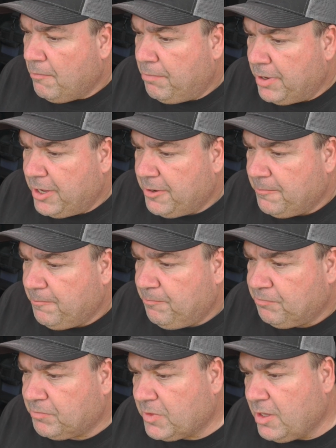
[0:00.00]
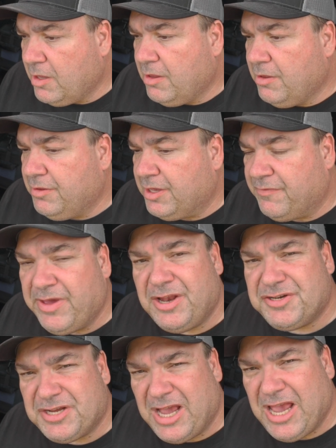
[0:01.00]
But the
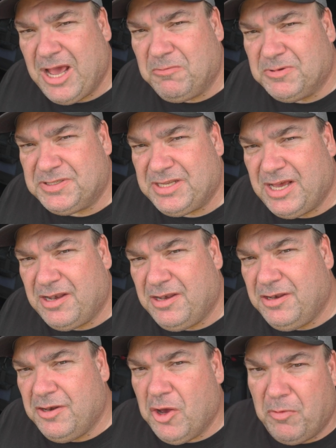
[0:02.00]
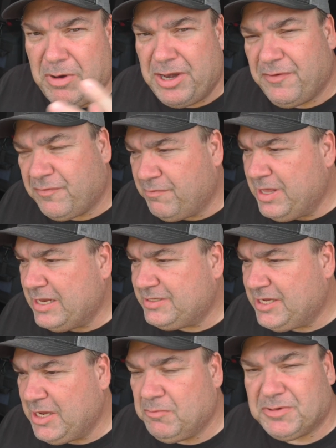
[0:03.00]
advantage I had was that nobody from
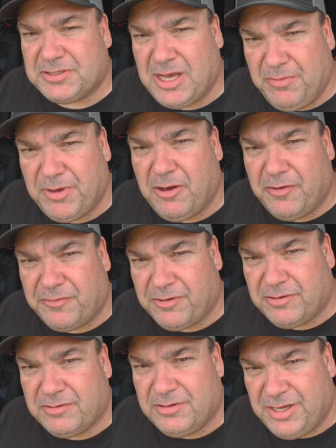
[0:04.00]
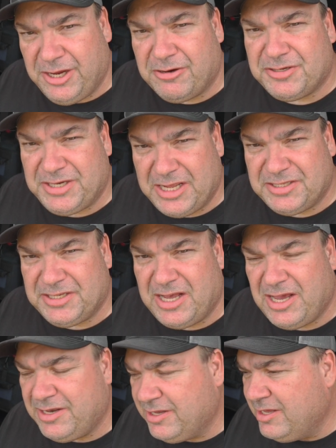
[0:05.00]
that team was coming over here
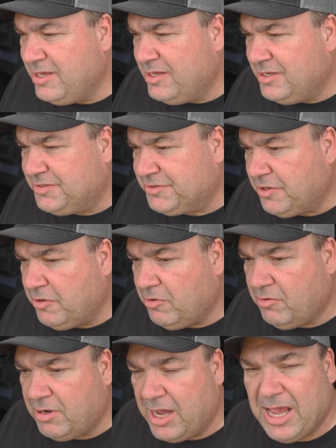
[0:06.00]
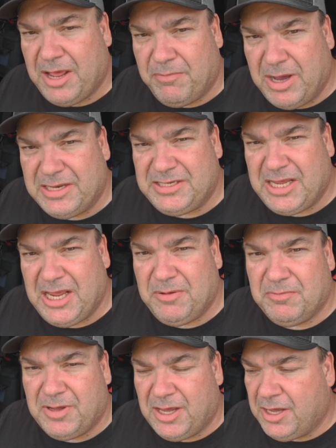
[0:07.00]
stateside. So I had my
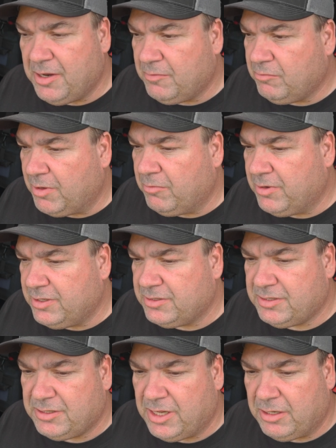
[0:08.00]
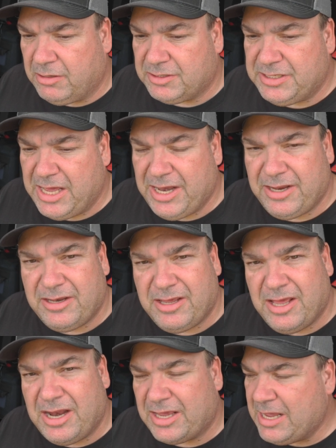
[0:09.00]
team and we went and looked at it,
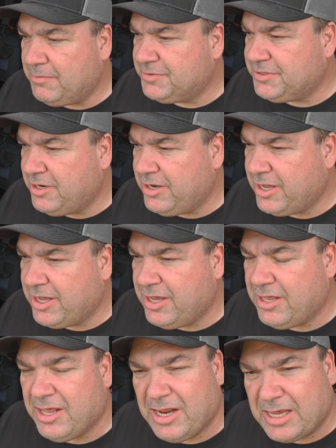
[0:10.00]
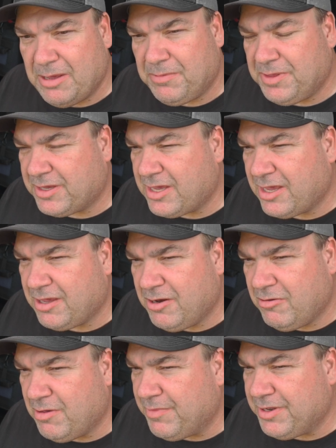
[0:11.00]
and I kept studying it and I kept thinking,
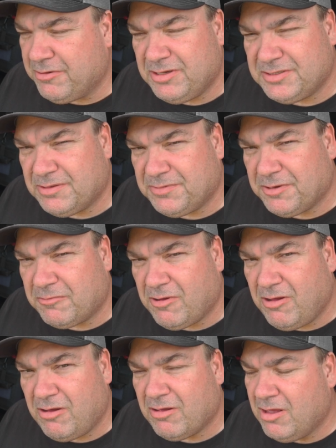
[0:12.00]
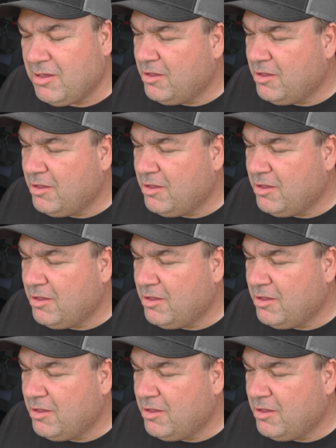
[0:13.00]
am I doing something wrong?